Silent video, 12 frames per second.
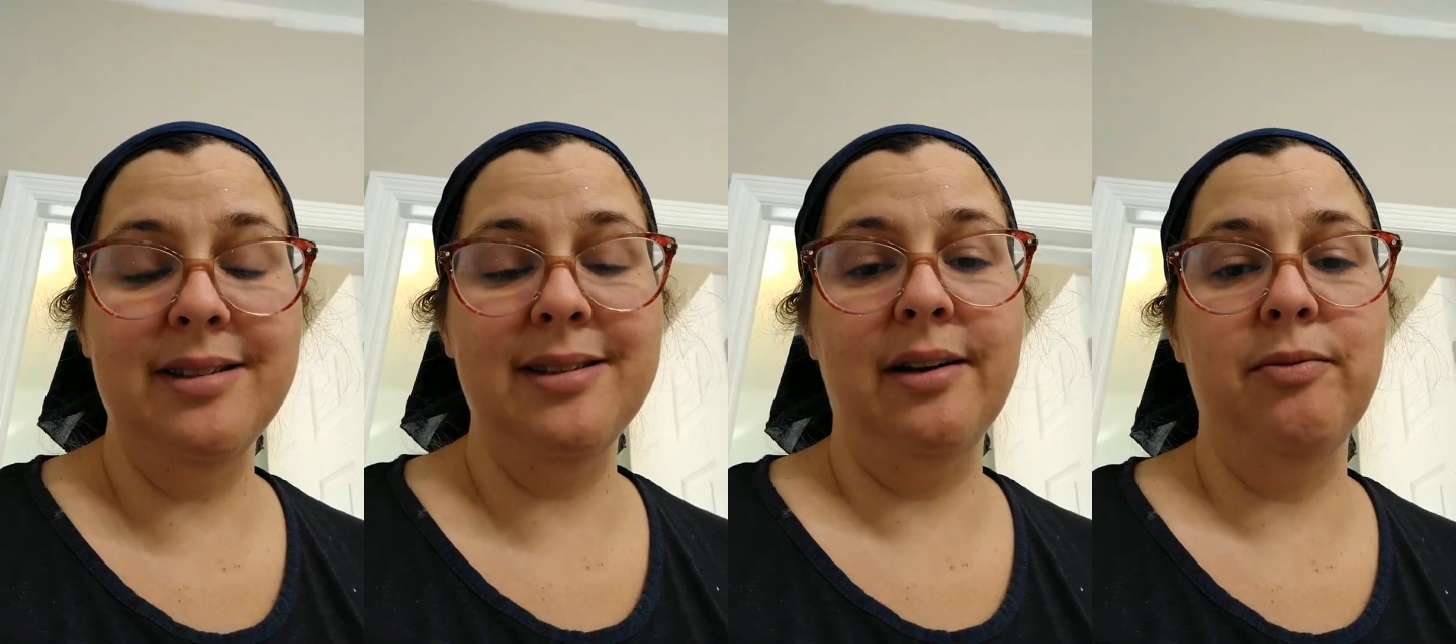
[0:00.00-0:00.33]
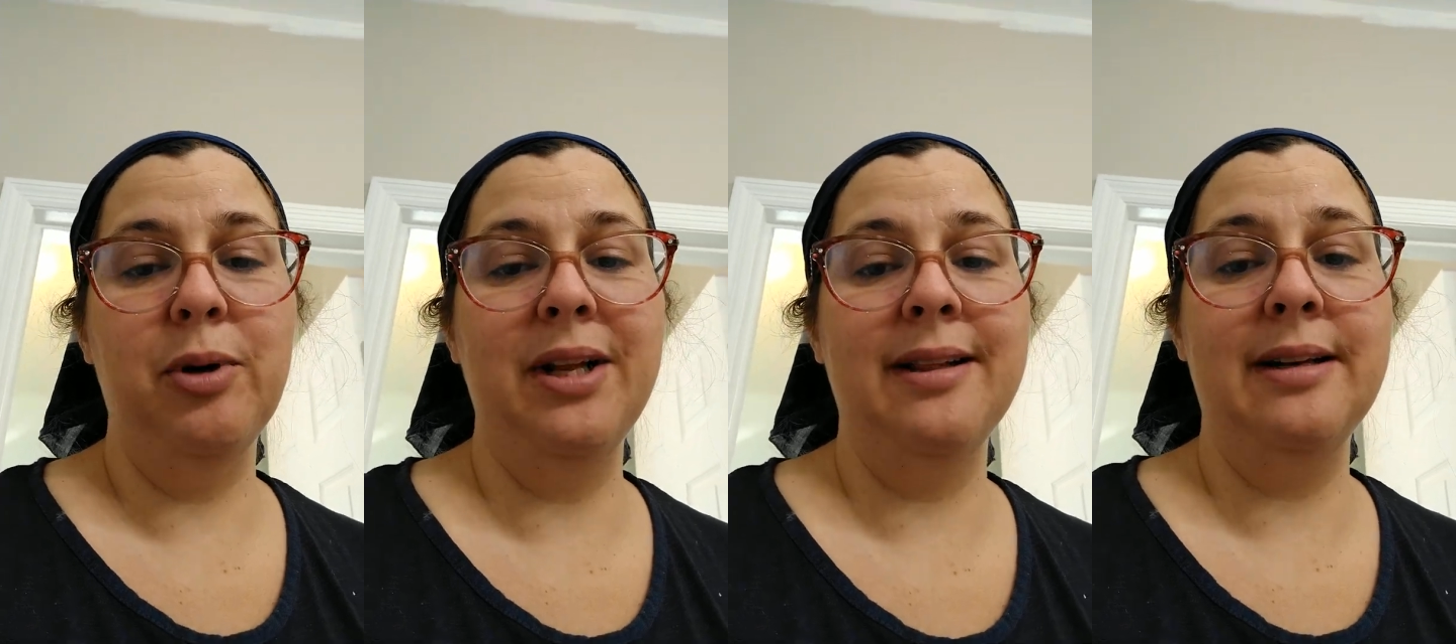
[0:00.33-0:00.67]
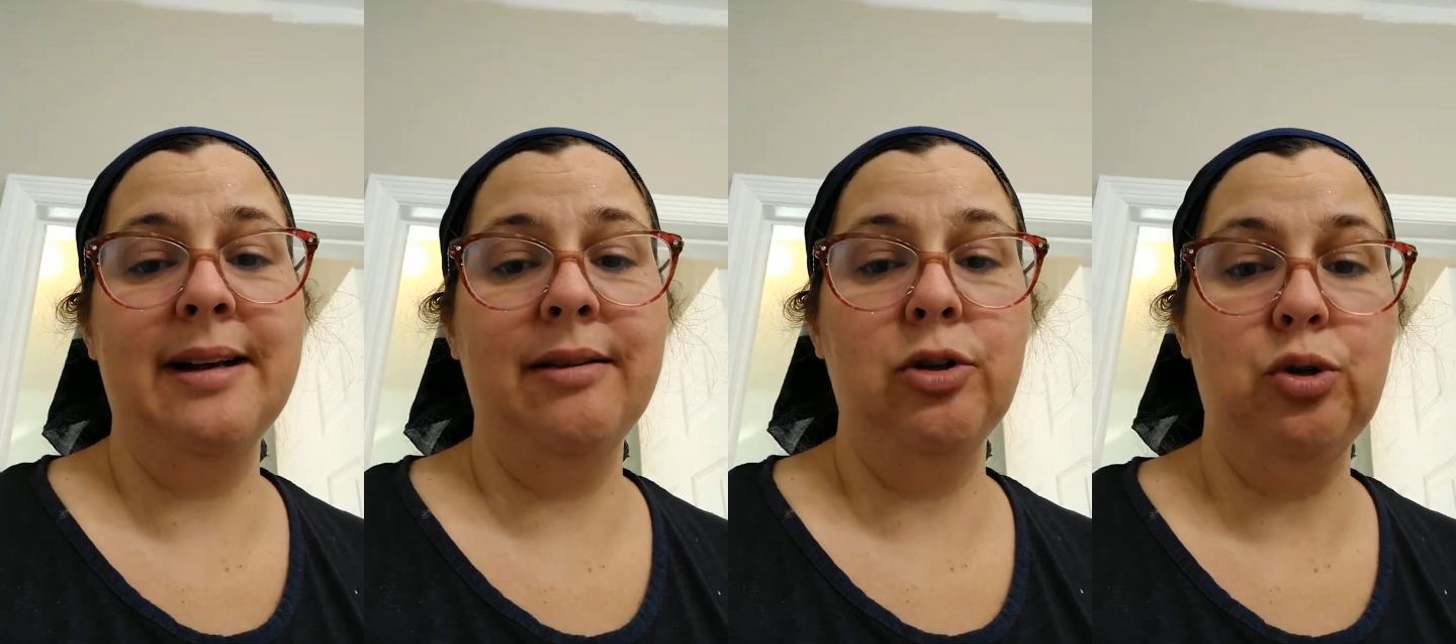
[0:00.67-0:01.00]
instead of putting that
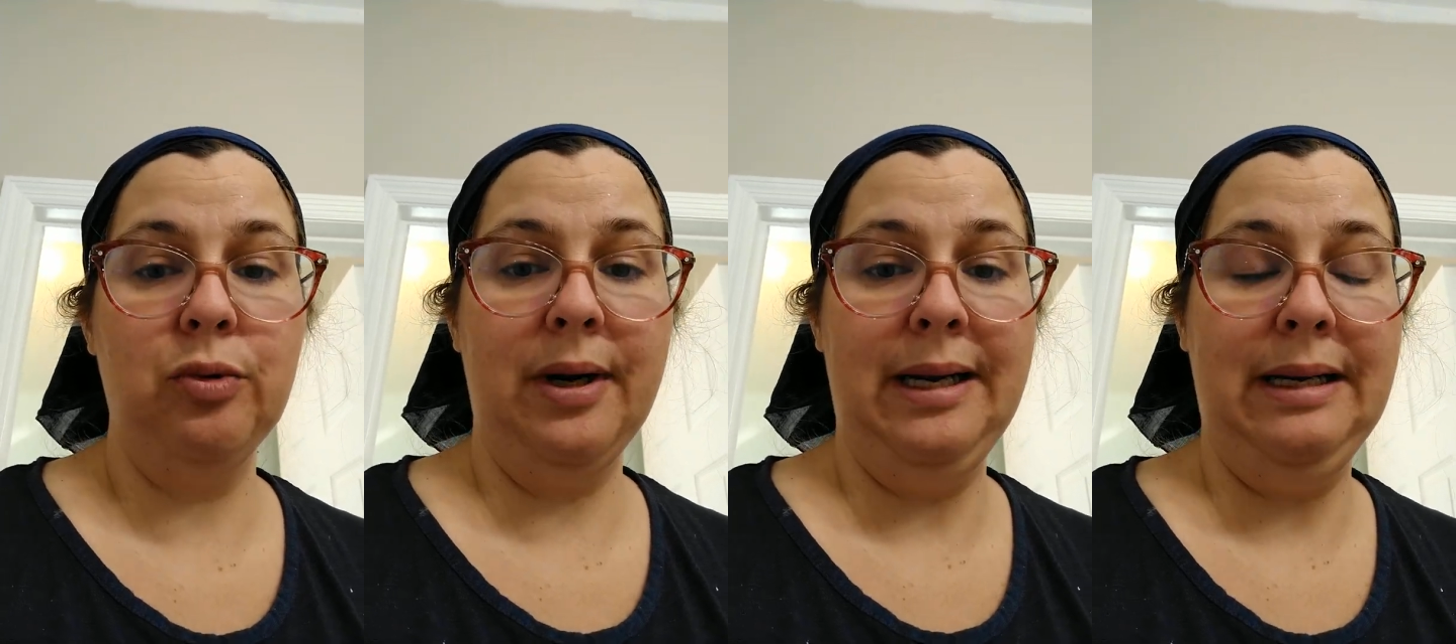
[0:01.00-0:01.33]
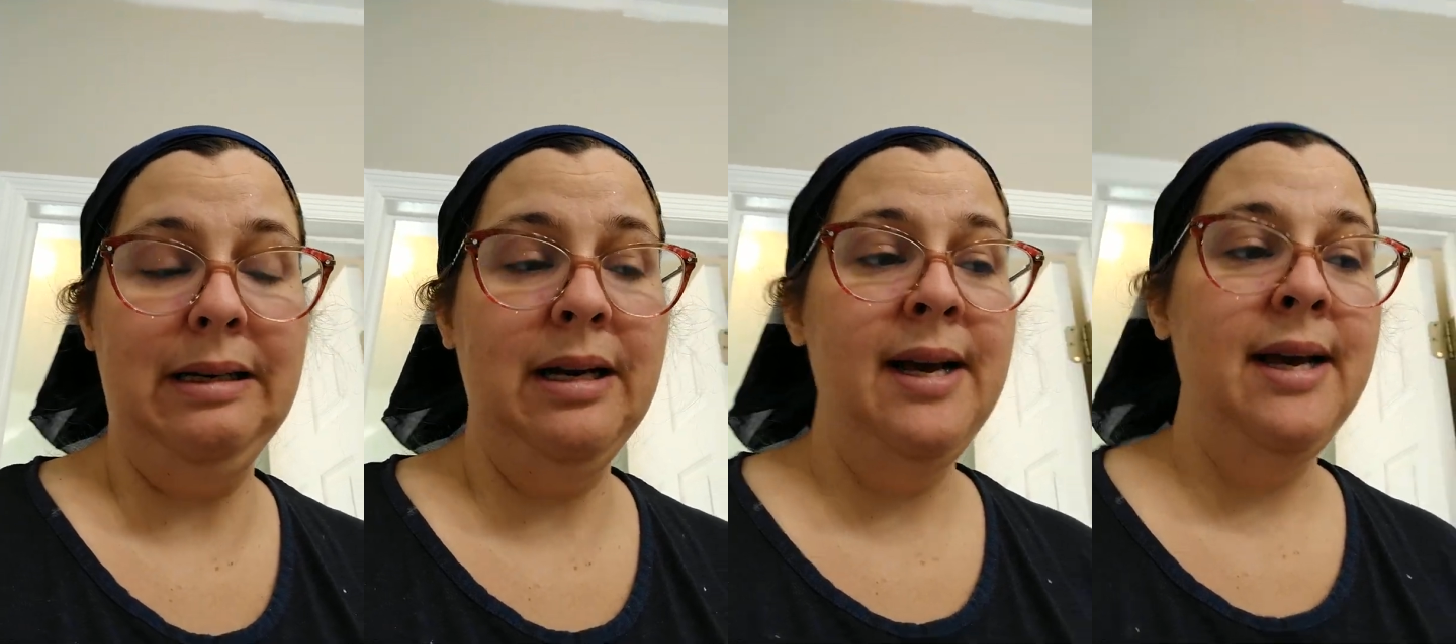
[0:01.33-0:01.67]
down the drain.